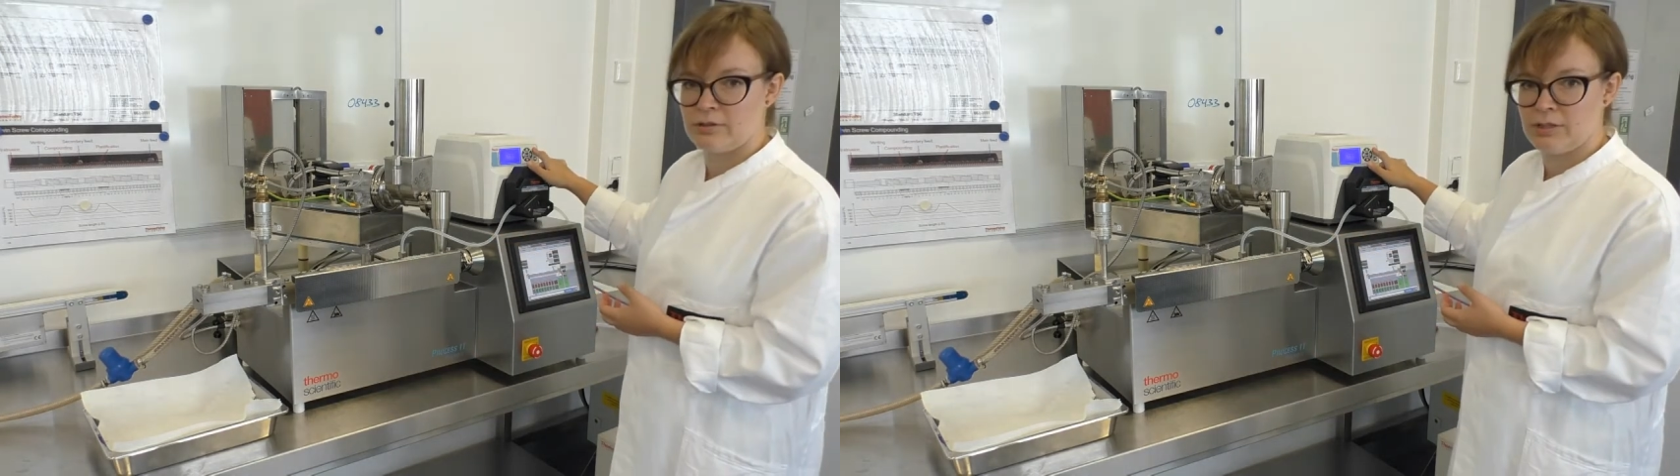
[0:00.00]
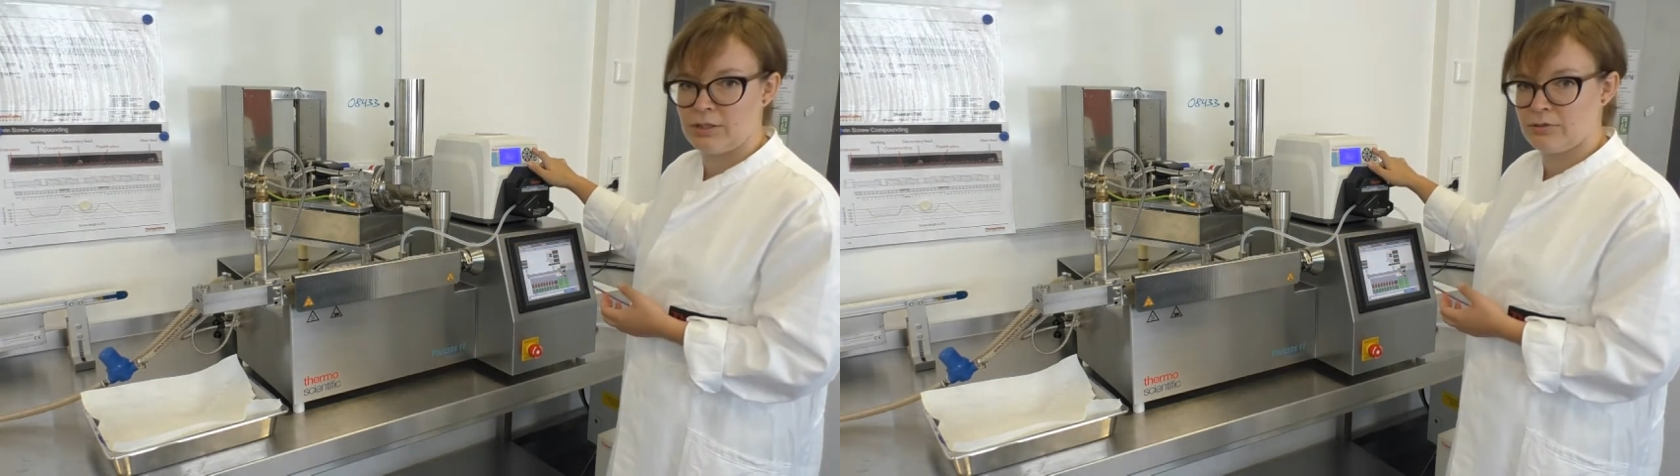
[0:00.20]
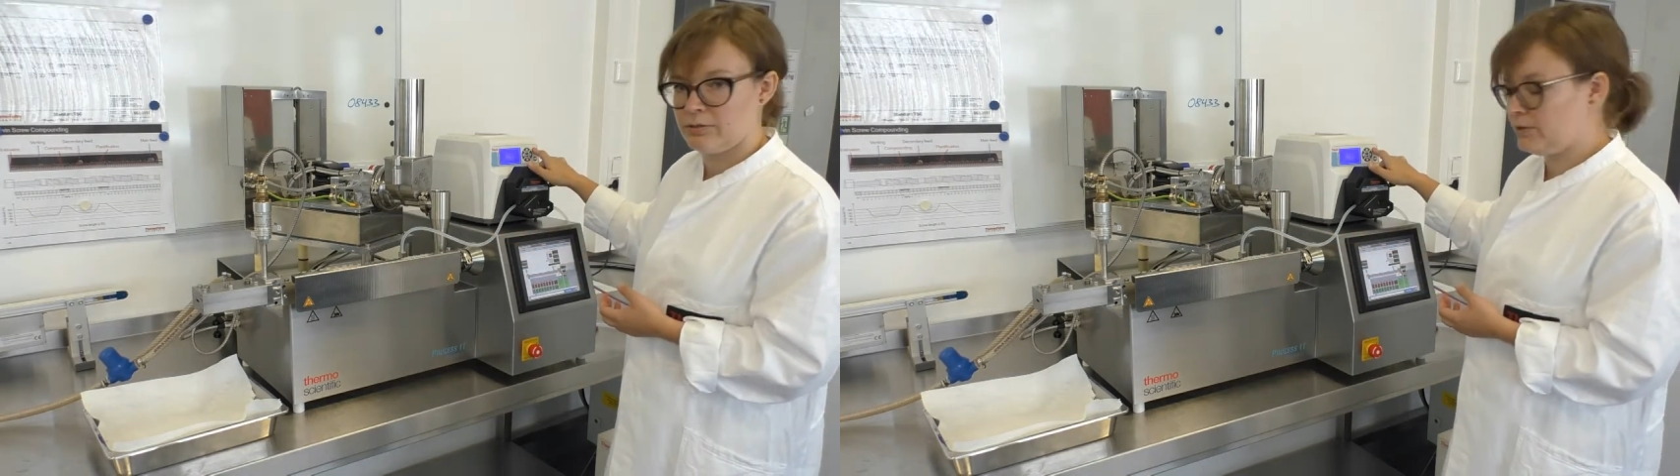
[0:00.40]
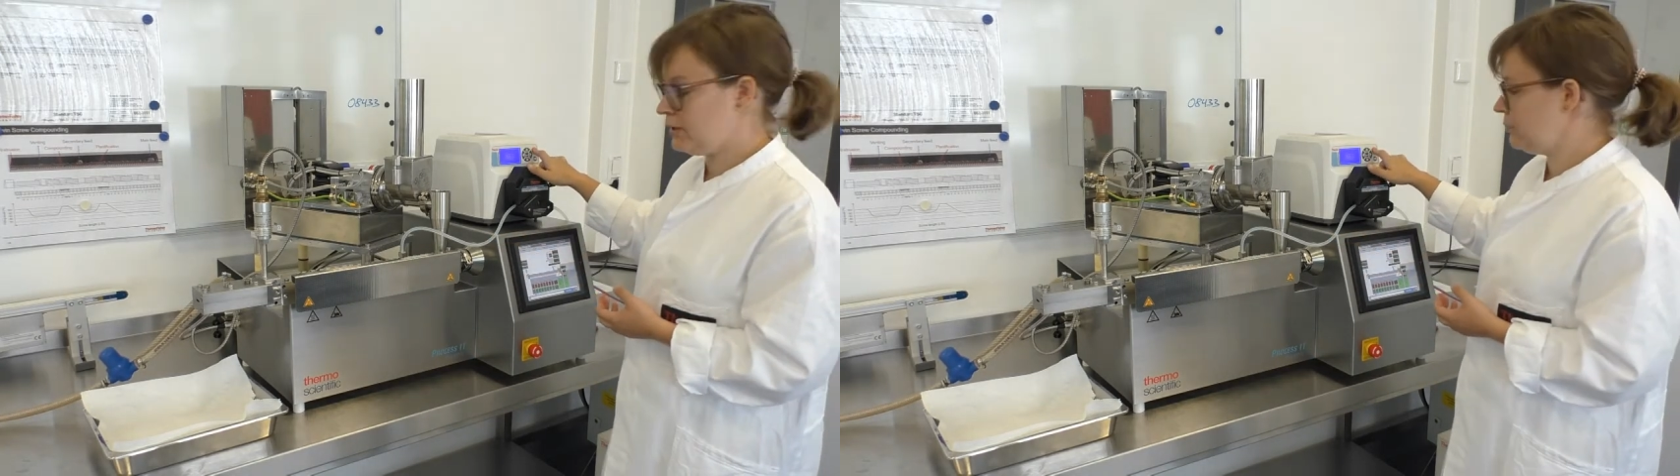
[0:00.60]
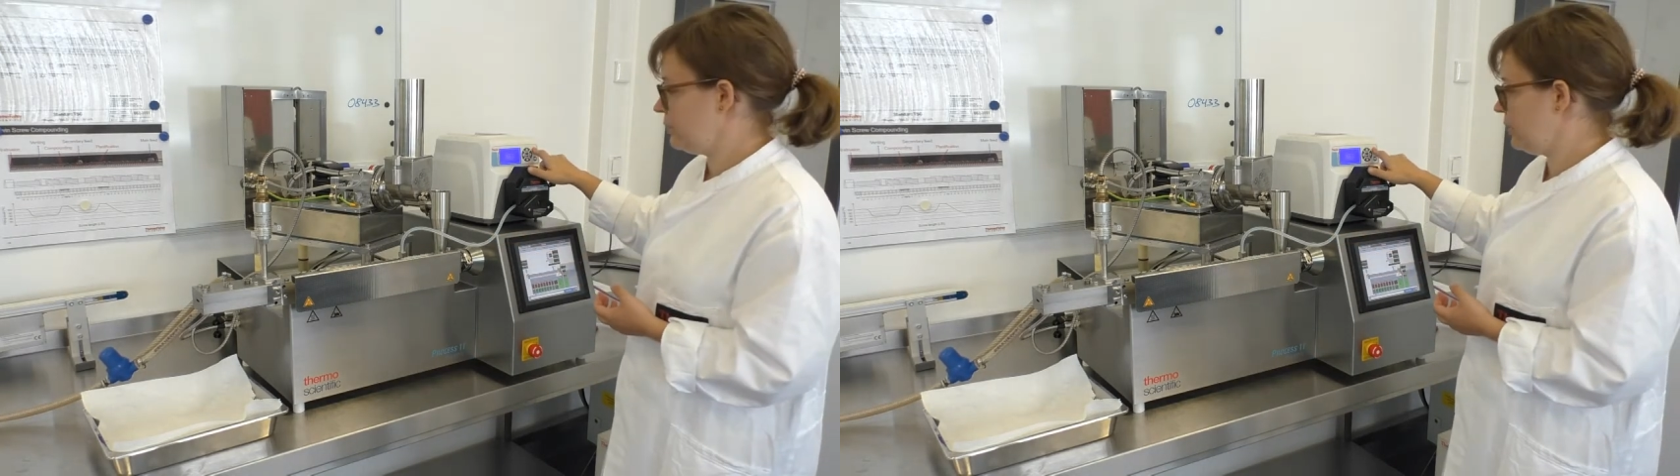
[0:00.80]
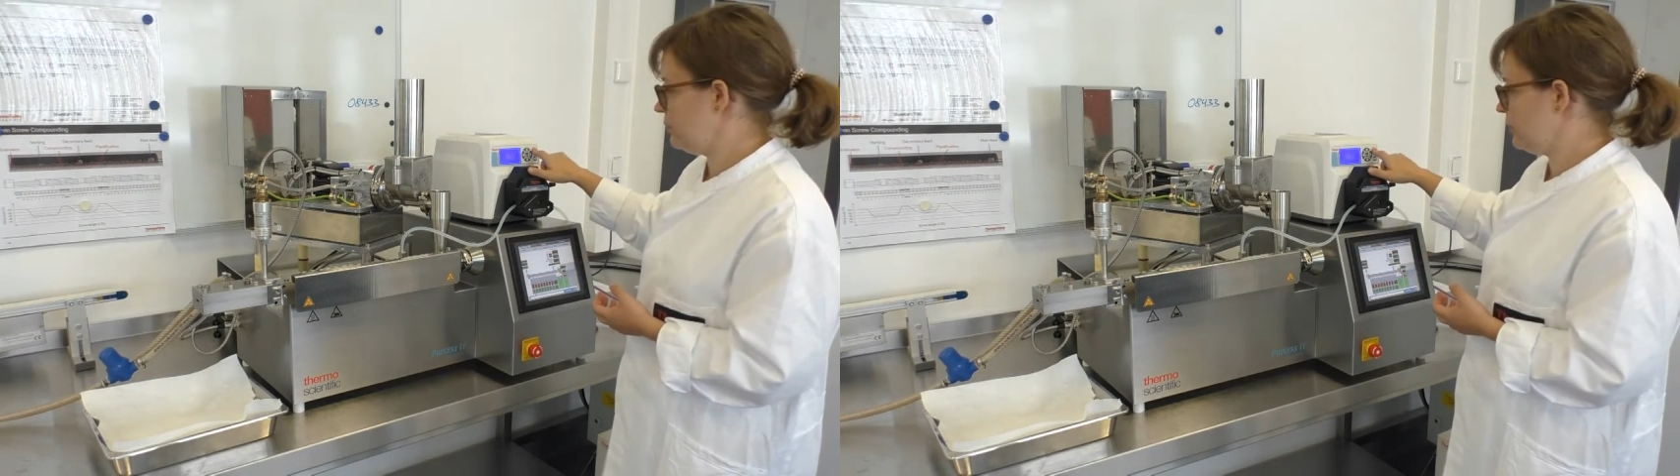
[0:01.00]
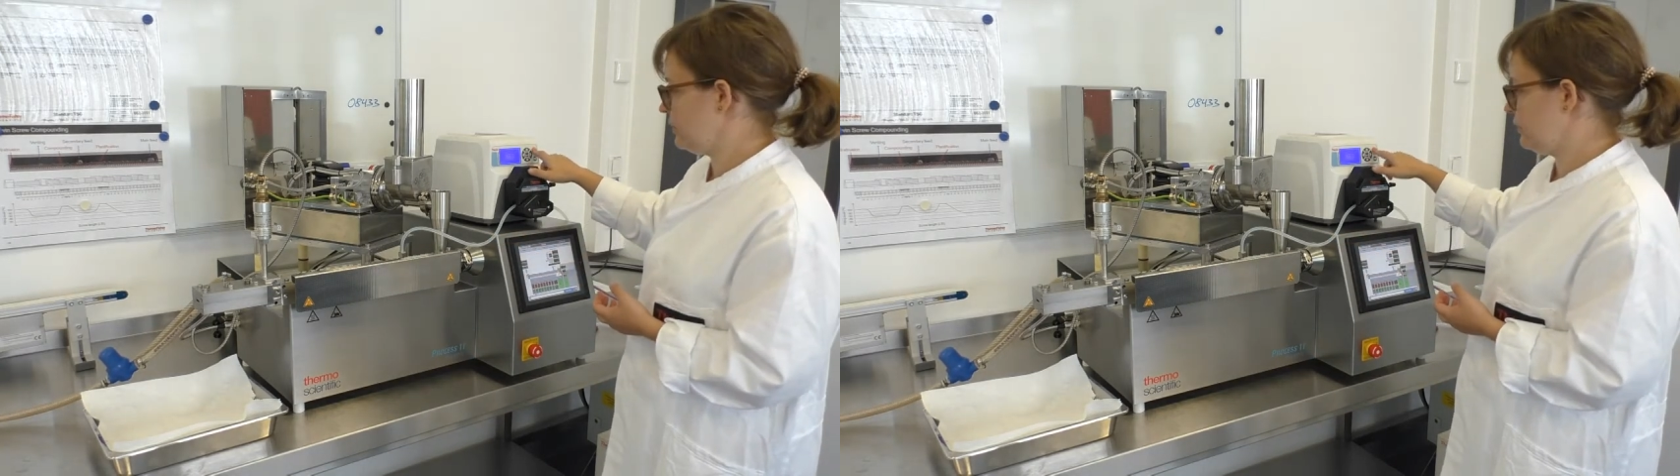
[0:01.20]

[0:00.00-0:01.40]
the liquid feeding pump